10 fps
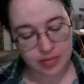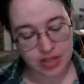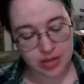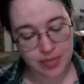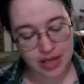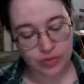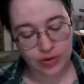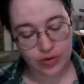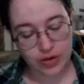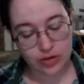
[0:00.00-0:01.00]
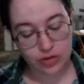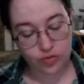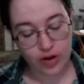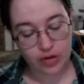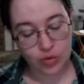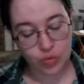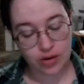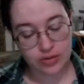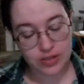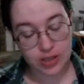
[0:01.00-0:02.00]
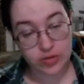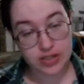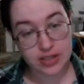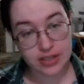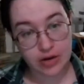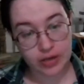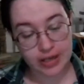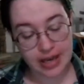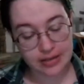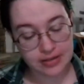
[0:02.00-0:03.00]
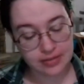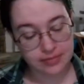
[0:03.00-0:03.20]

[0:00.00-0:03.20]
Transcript: to meet the main road under the frowning walls close to the tower gate.